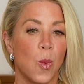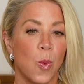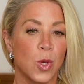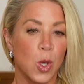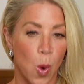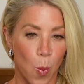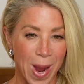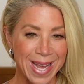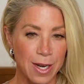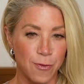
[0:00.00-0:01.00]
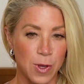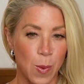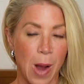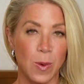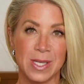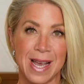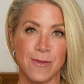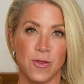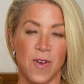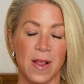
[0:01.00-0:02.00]
you awaken a few hours
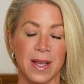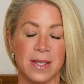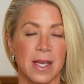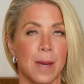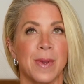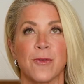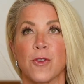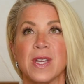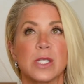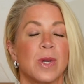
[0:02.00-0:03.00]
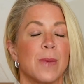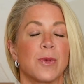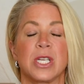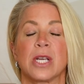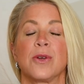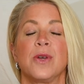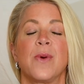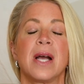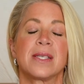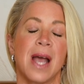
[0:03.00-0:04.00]
after falling asleep. And for this one in particular, you
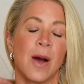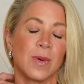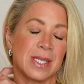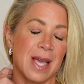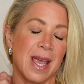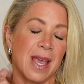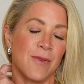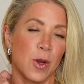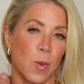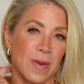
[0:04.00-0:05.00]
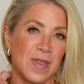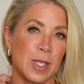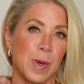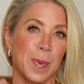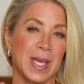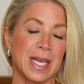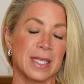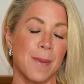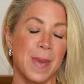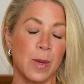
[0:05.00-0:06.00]
guys, I always say, if you're one of these people that gets
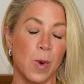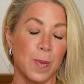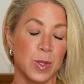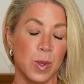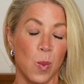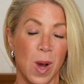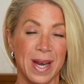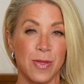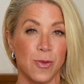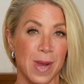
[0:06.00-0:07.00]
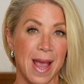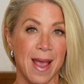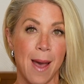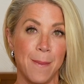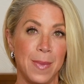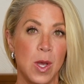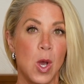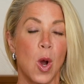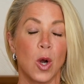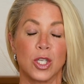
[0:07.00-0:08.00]
up anywhere between 1 and 3 a.m.
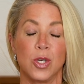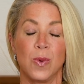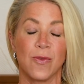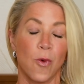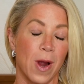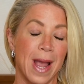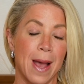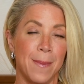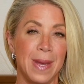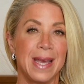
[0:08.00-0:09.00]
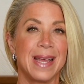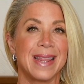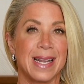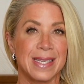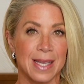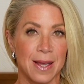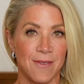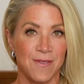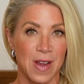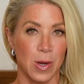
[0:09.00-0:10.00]
or 2 and 4 a.m., that is
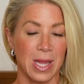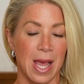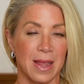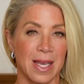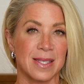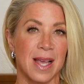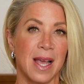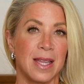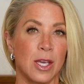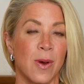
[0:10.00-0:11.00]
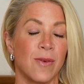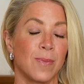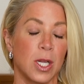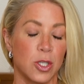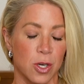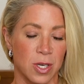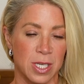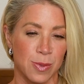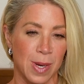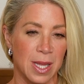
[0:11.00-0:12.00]
very likely a sign that you have blood sugar
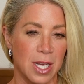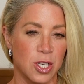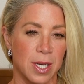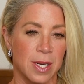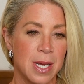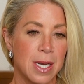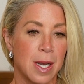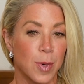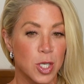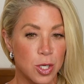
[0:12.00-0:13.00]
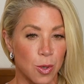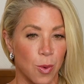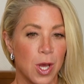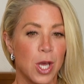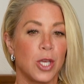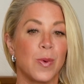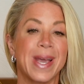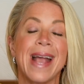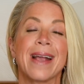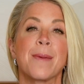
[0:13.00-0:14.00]
dysregulation. Number 2, you
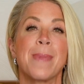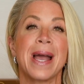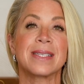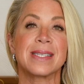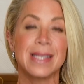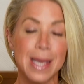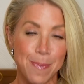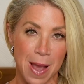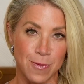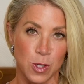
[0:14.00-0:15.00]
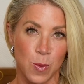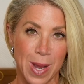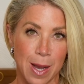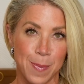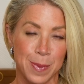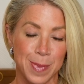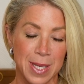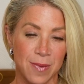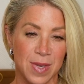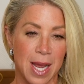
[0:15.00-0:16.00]
can't get back to sleep after you wake up in the
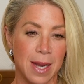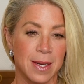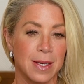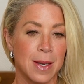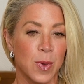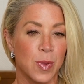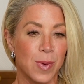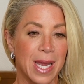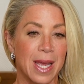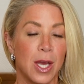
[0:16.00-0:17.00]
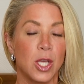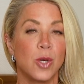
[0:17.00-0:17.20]
middle of the night. Number 3, you